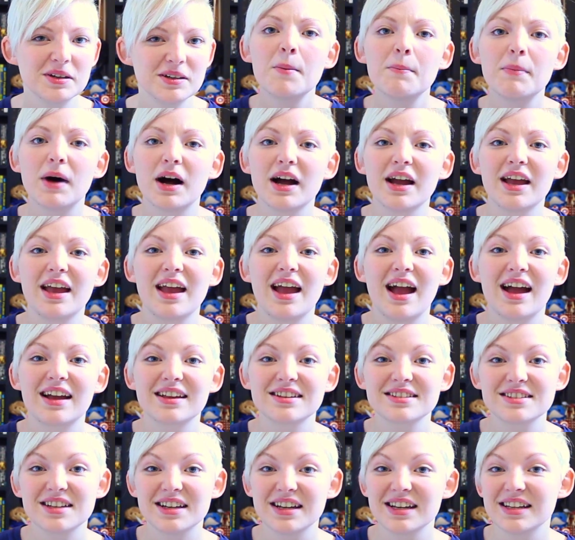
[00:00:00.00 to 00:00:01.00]
My
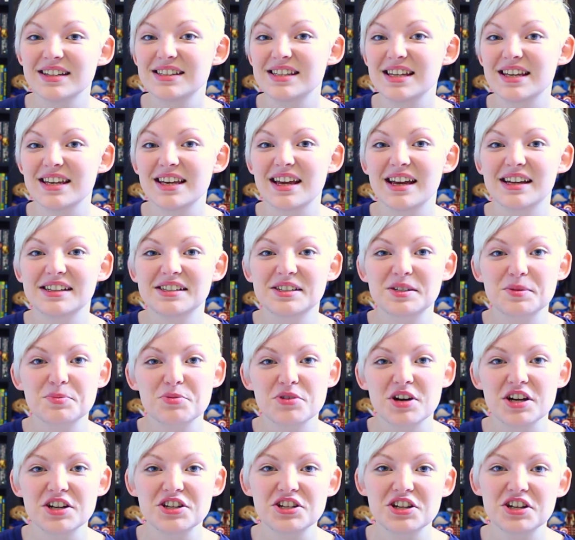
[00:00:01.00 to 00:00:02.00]
anxiety and
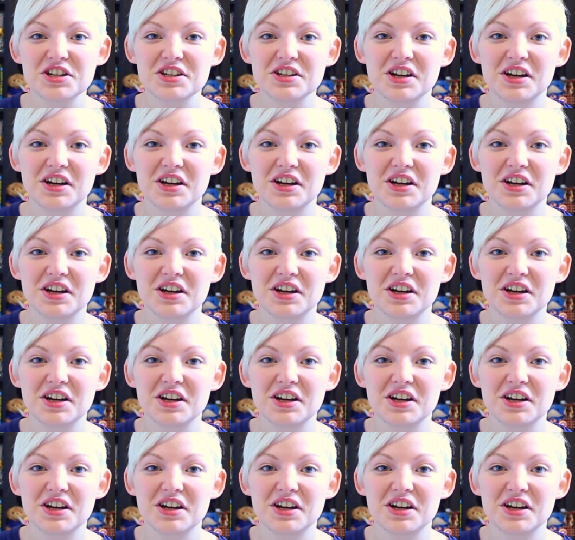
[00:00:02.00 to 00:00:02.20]
depression